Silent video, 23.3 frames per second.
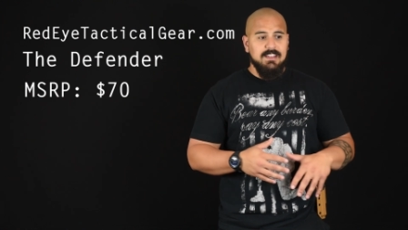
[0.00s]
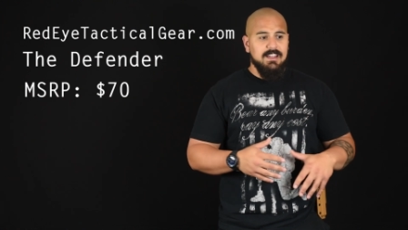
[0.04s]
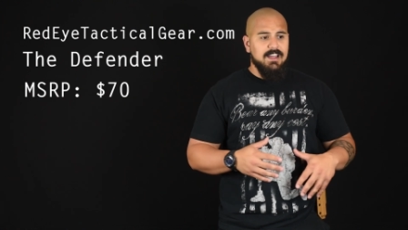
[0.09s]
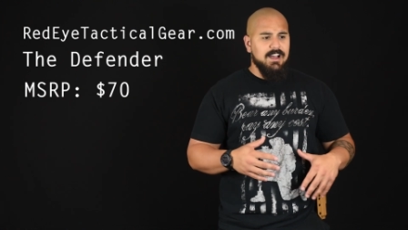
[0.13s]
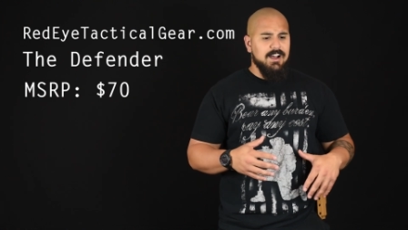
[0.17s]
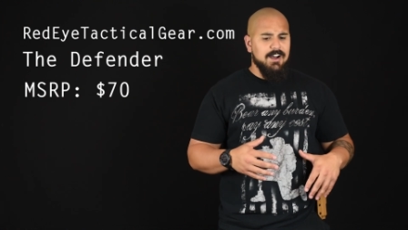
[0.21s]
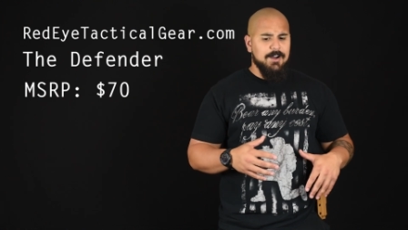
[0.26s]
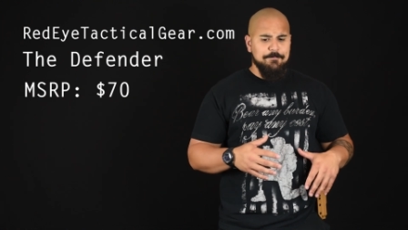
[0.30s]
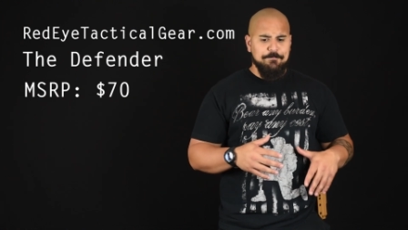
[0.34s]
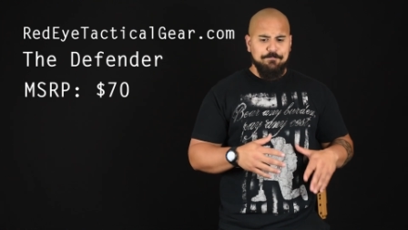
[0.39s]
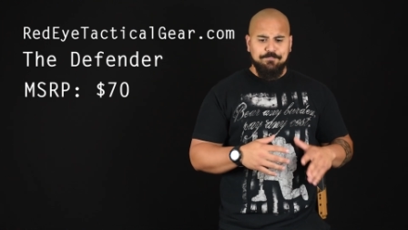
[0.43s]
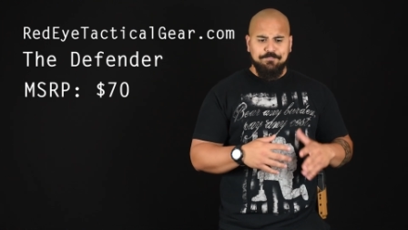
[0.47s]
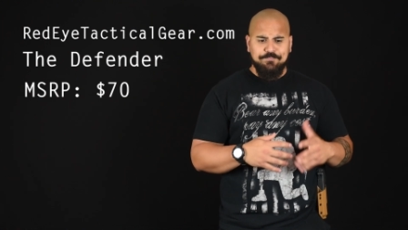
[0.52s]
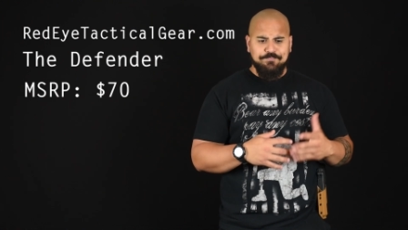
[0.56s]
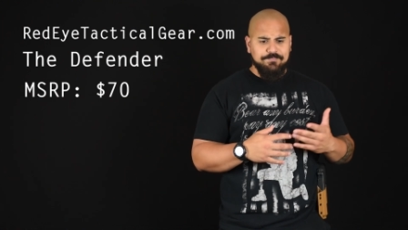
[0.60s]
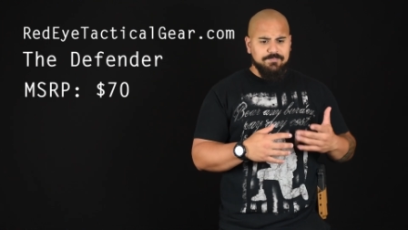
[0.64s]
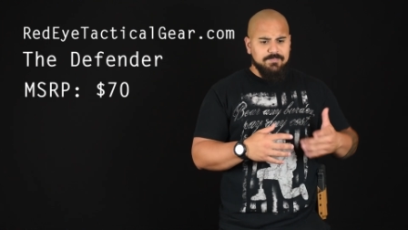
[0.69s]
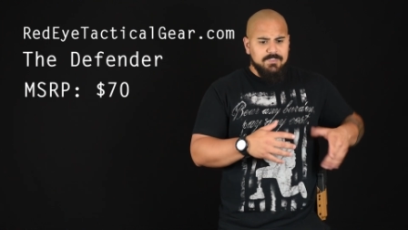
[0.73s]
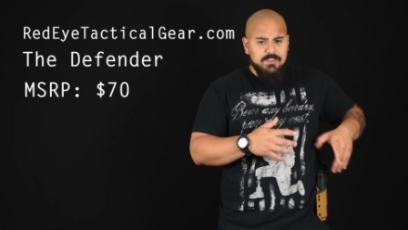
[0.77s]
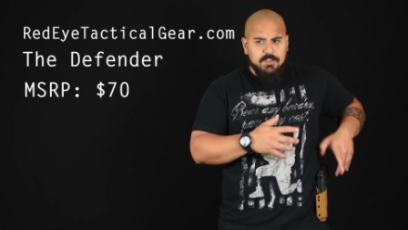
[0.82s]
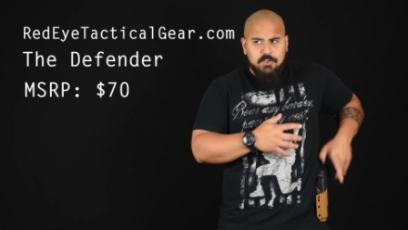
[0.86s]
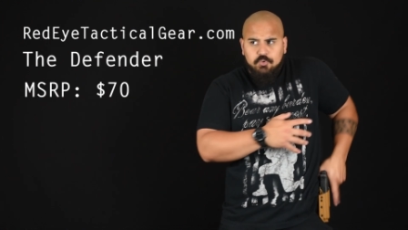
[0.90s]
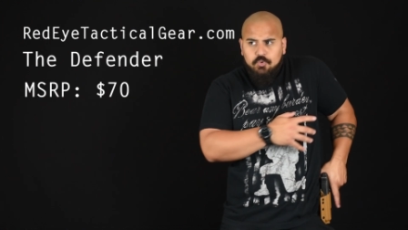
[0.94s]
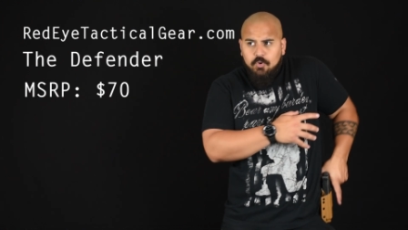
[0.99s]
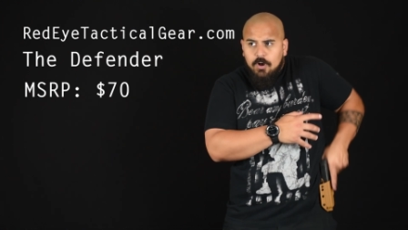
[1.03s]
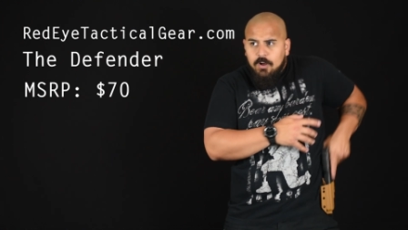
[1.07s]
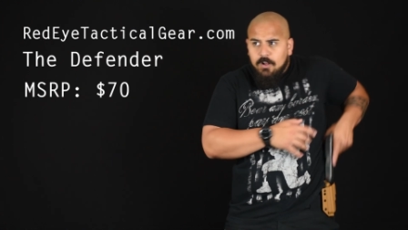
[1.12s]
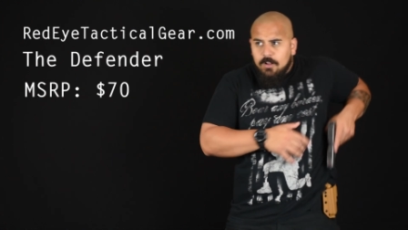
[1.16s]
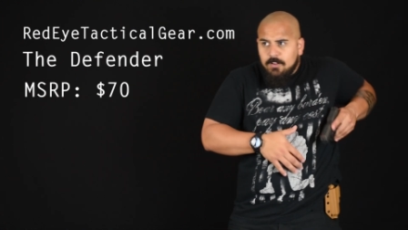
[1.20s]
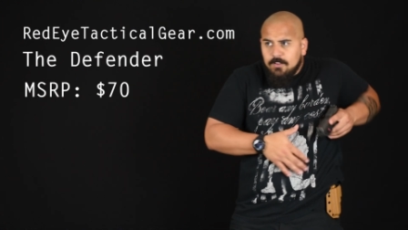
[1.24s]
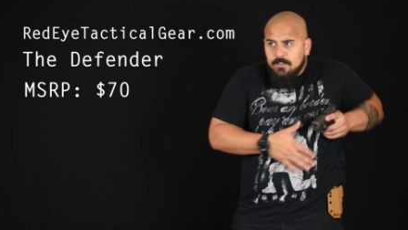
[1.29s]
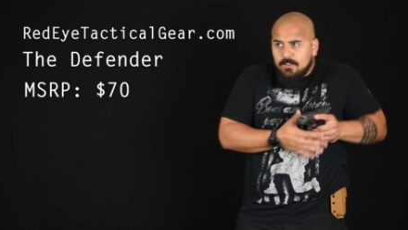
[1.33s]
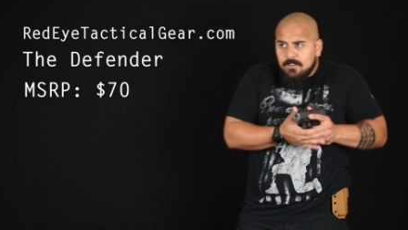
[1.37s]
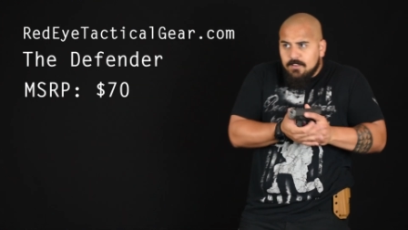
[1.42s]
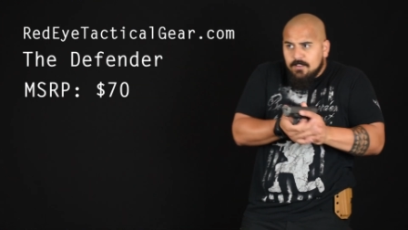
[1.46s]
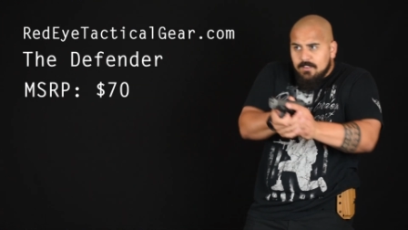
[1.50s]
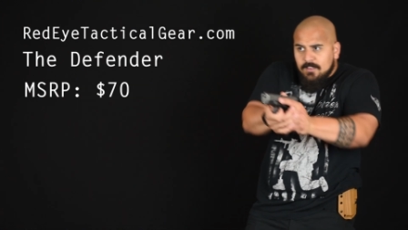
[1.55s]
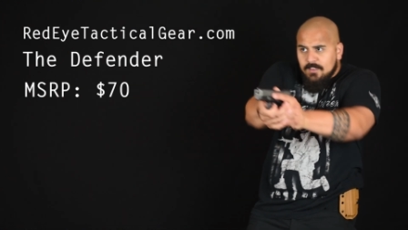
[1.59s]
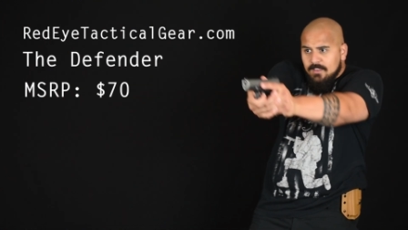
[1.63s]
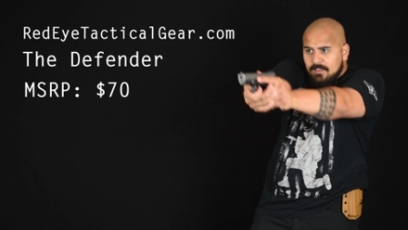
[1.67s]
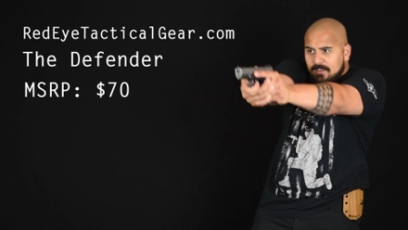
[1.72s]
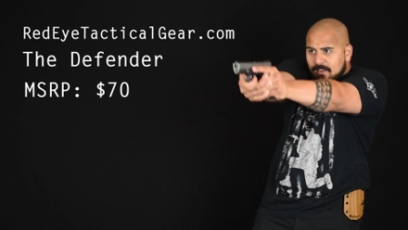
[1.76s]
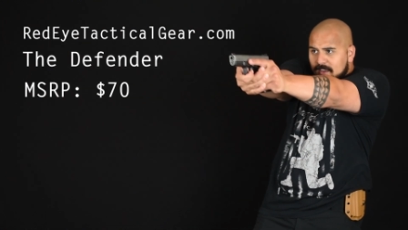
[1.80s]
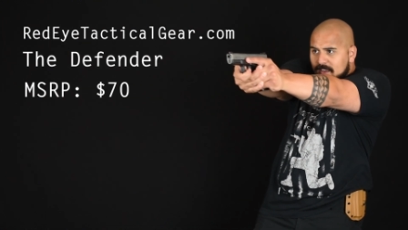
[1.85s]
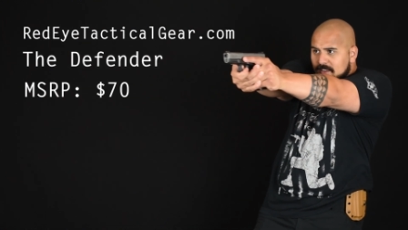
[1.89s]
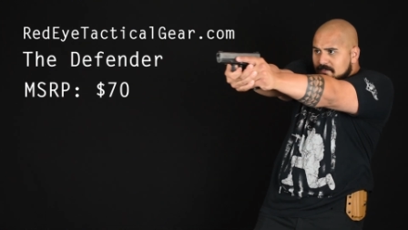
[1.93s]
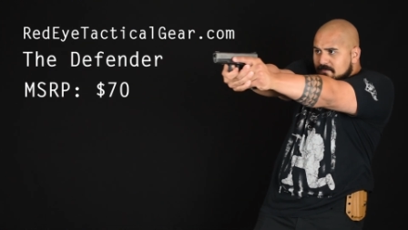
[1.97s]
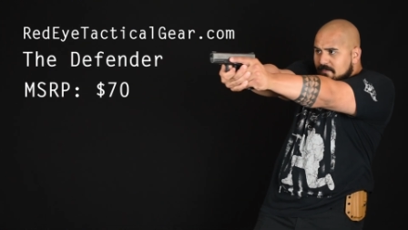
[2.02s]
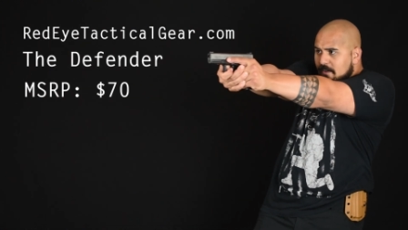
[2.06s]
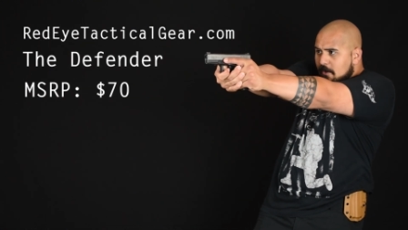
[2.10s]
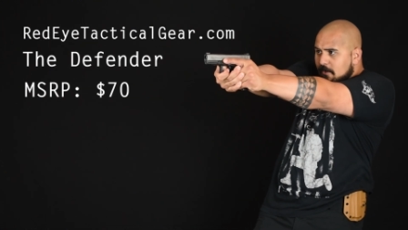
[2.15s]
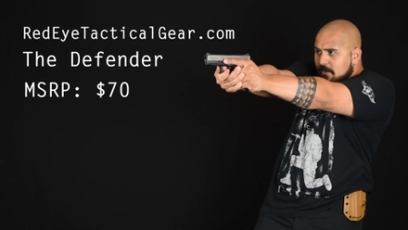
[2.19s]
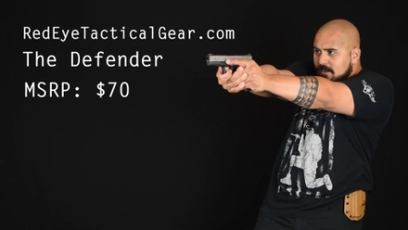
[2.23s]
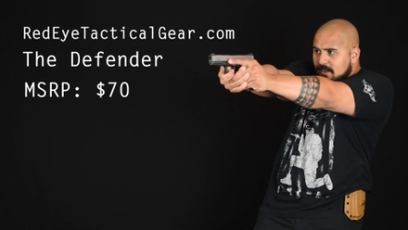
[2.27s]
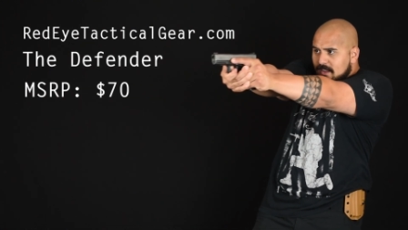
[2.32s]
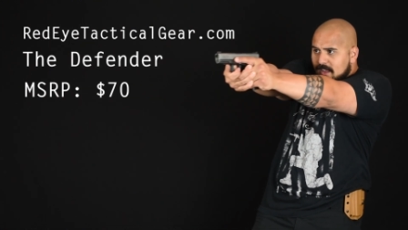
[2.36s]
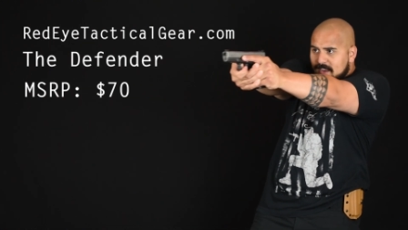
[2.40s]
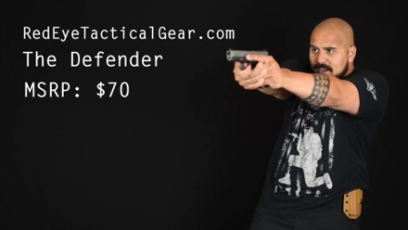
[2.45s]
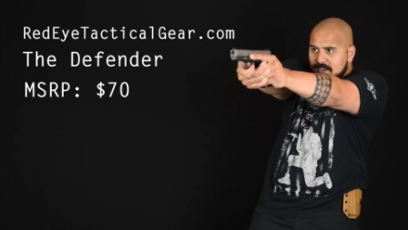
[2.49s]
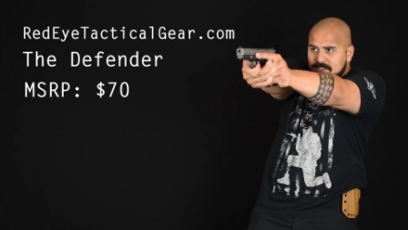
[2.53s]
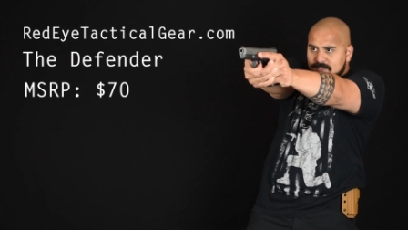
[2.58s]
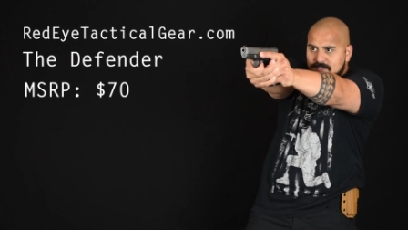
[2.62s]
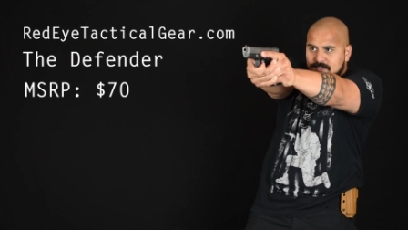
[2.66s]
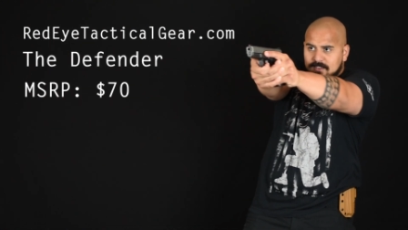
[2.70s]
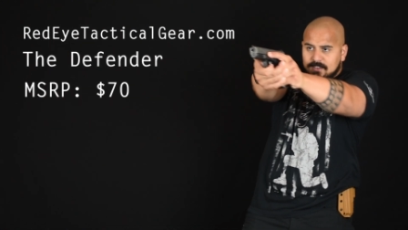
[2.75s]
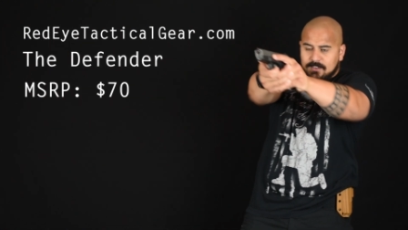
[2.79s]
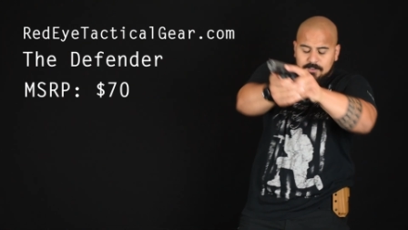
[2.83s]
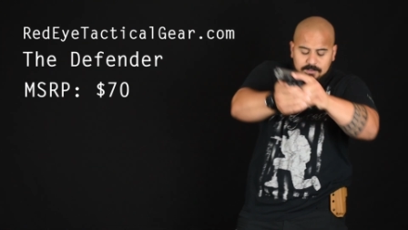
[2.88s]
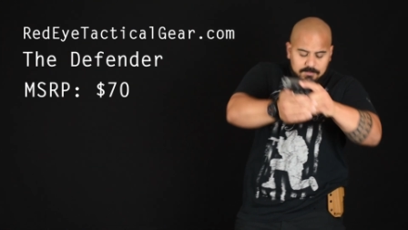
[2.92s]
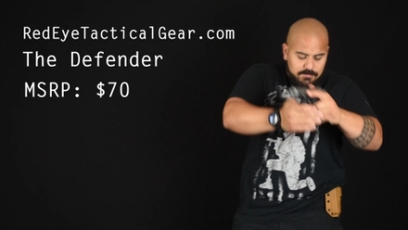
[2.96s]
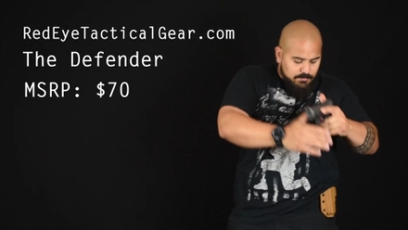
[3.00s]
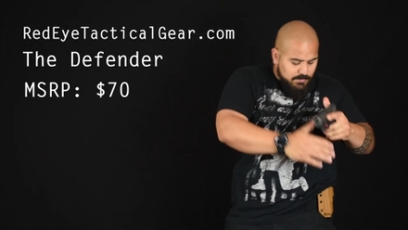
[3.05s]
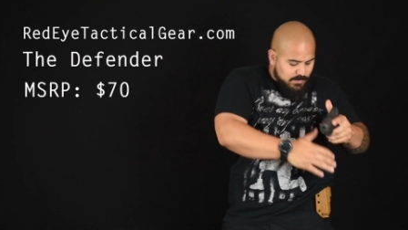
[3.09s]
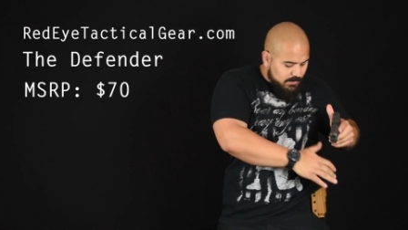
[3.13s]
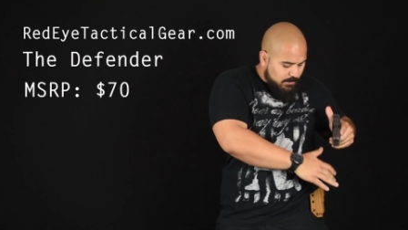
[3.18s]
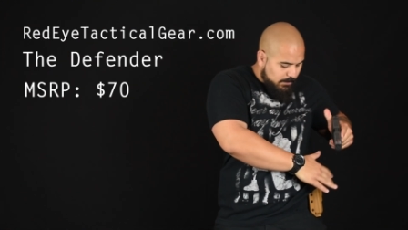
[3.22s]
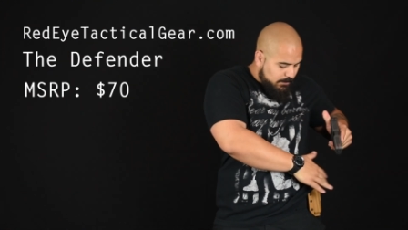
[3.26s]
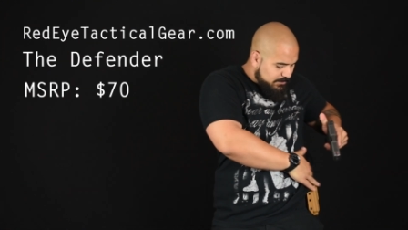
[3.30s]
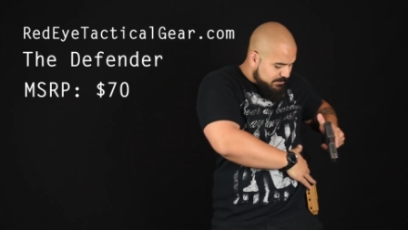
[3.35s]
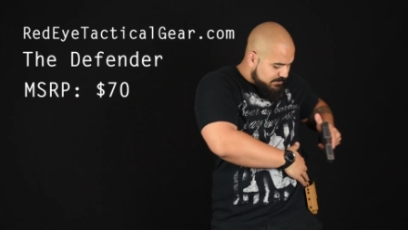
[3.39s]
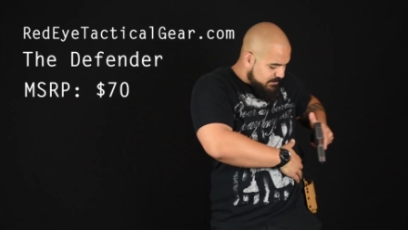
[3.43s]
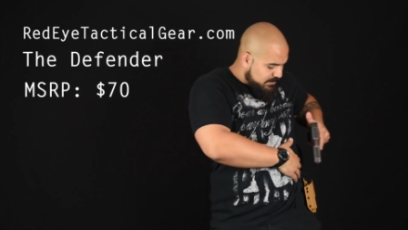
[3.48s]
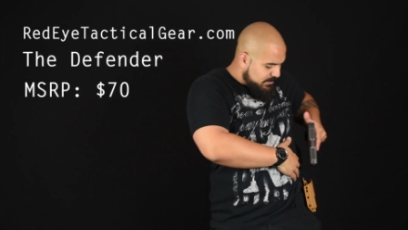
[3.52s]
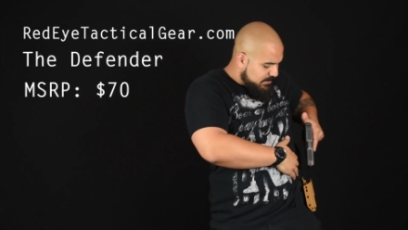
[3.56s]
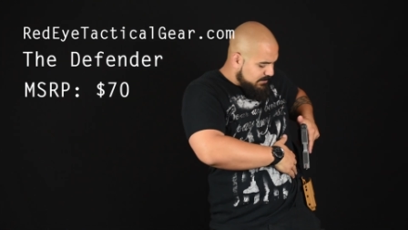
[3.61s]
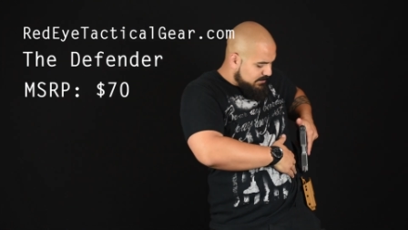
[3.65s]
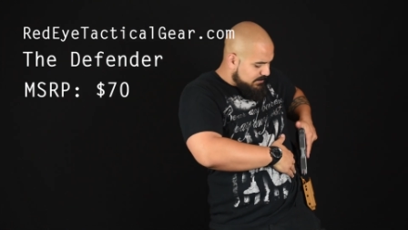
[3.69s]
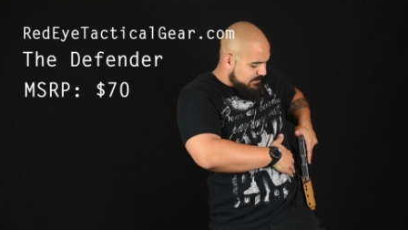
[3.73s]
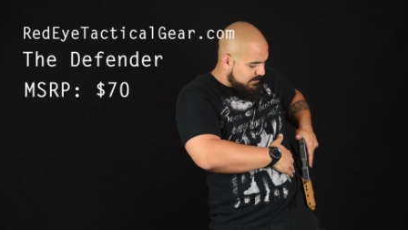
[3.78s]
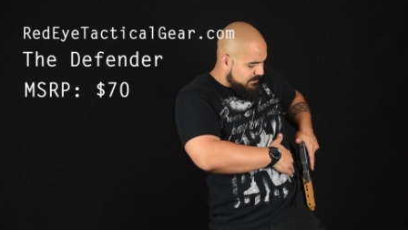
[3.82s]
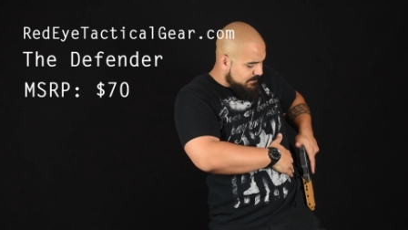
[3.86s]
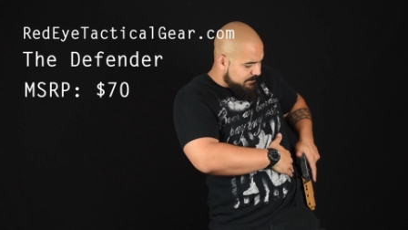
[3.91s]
The draw is very nice, reholster,